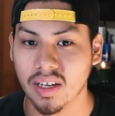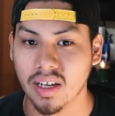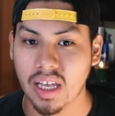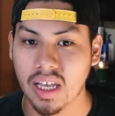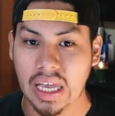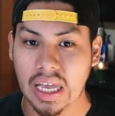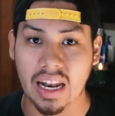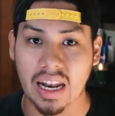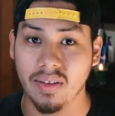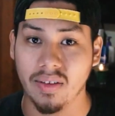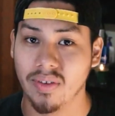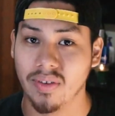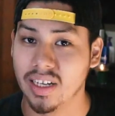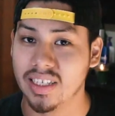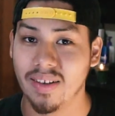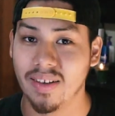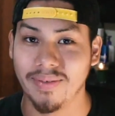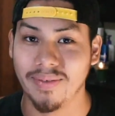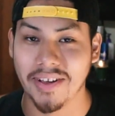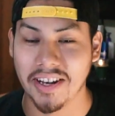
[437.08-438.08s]
And if you guys
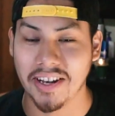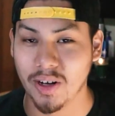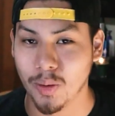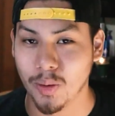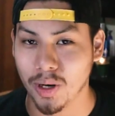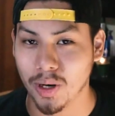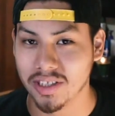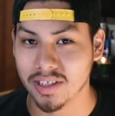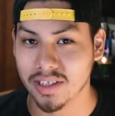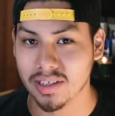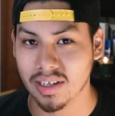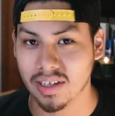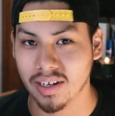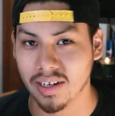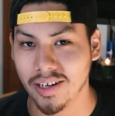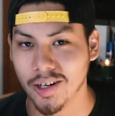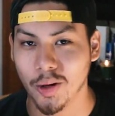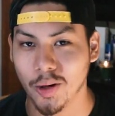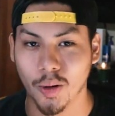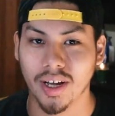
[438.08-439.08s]
have any questions at
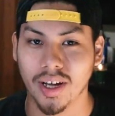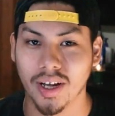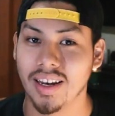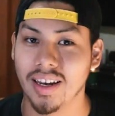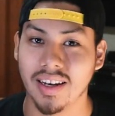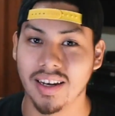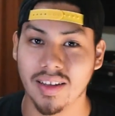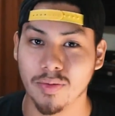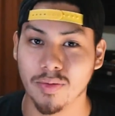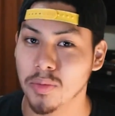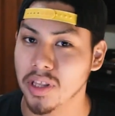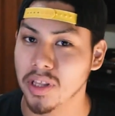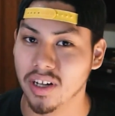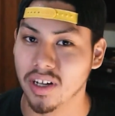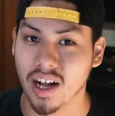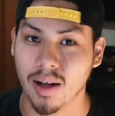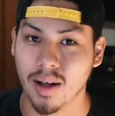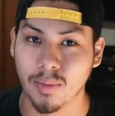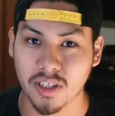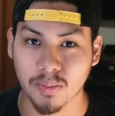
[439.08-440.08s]
all, go ahead and leave them in the
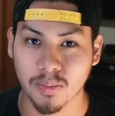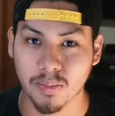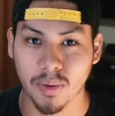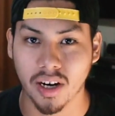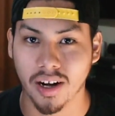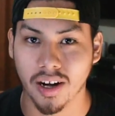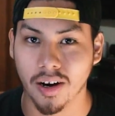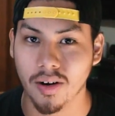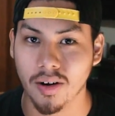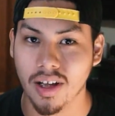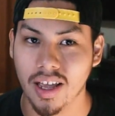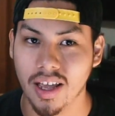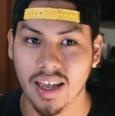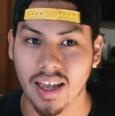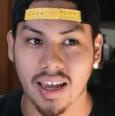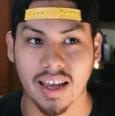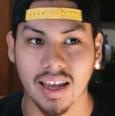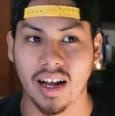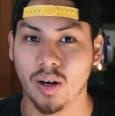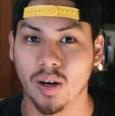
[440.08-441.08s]
comments below,
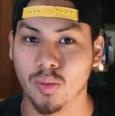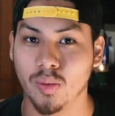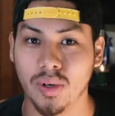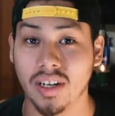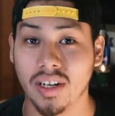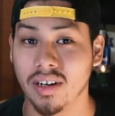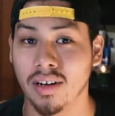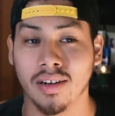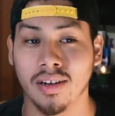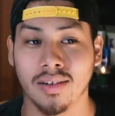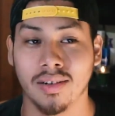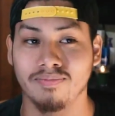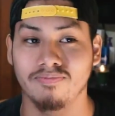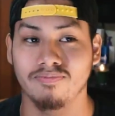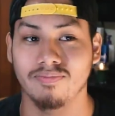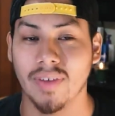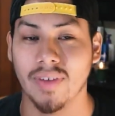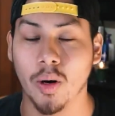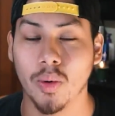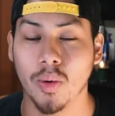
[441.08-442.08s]
and I'll read
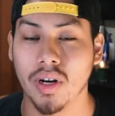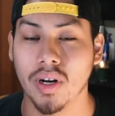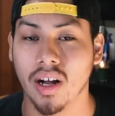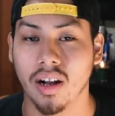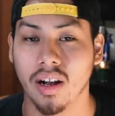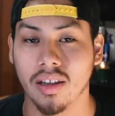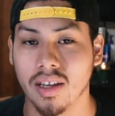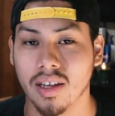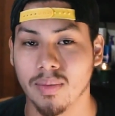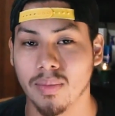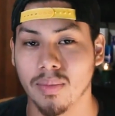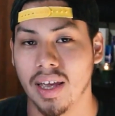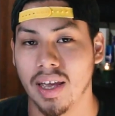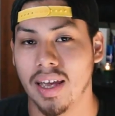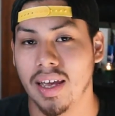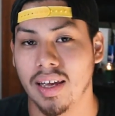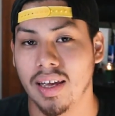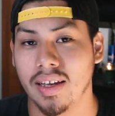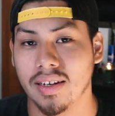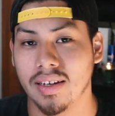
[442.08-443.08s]
all of them
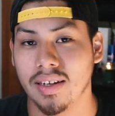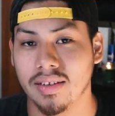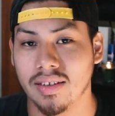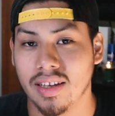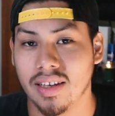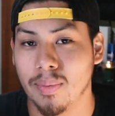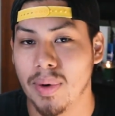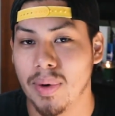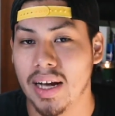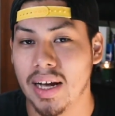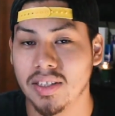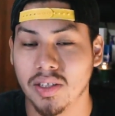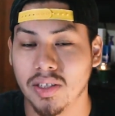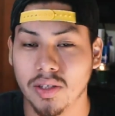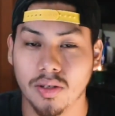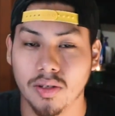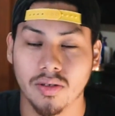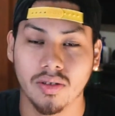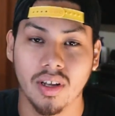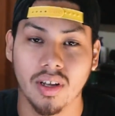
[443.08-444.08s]
and get back to
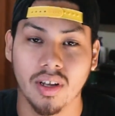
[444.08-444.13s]
you.